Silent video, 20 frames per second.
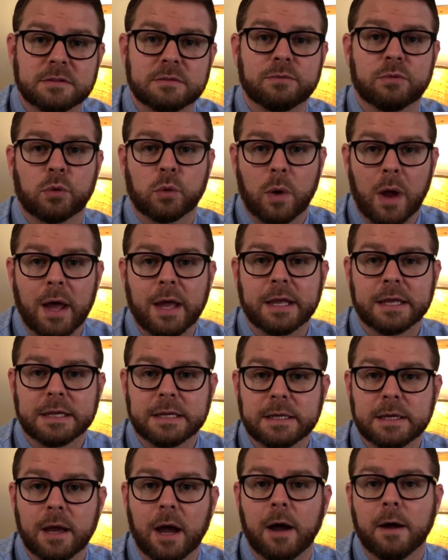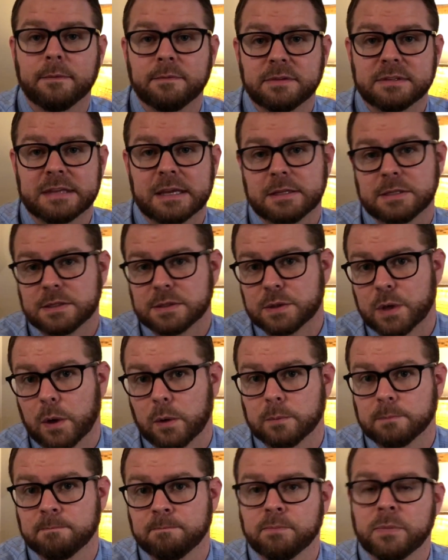variety of said
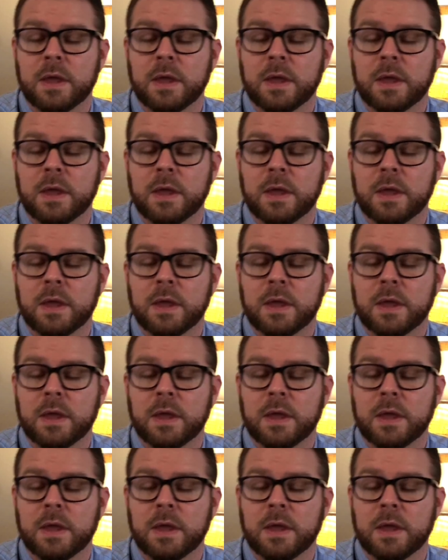stone.